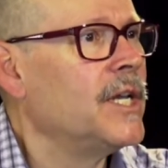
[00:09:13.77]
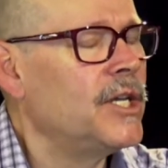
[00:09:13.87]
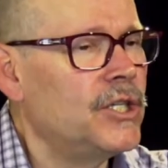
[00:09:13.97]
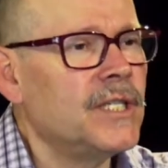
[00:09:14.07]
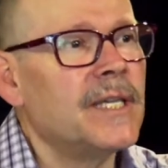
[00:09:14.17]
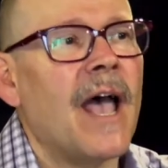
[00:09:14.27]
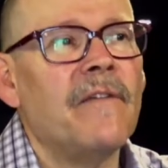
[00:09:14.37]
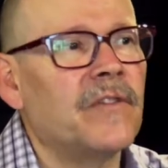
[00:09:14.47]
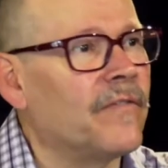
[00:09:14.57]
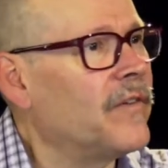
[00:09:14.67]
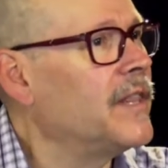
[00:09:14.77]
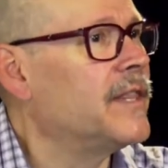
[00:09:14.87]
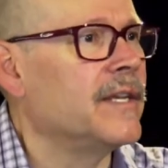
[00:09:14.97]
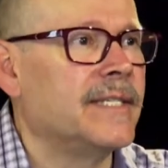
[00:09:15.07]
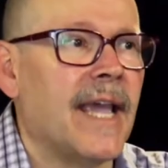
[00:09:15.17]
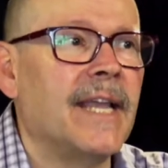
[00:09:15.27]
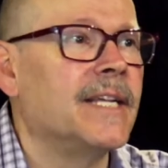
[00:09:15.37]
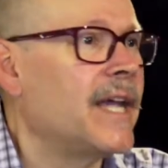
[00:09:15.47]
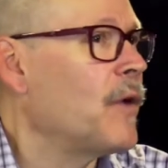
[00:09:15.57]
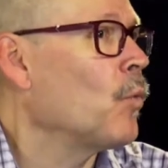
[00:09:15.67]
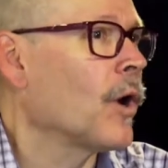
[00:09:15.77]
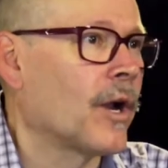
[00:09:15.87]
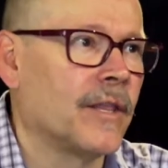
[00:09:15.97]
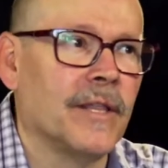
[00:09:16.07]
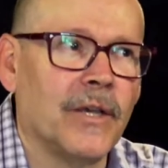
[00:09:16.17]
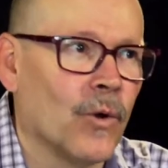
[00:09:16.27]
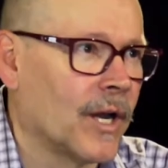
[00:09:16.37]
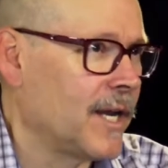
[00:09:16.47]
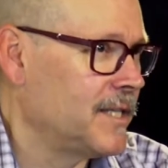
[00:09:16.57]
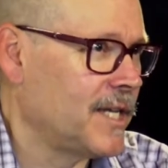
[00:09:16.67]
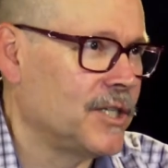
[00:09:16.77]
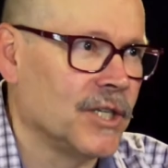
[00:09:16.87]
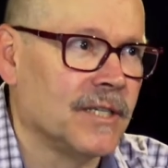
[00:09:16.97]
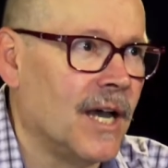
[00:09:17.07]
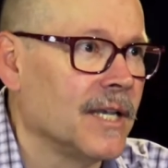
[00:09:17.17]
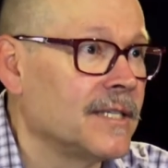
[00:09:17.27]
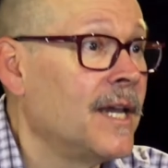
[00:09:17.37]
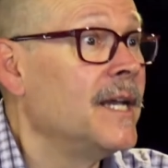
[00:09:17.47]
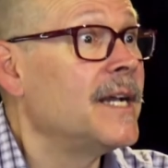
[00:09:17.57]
you just have to fund the day-to-day work that the organization does,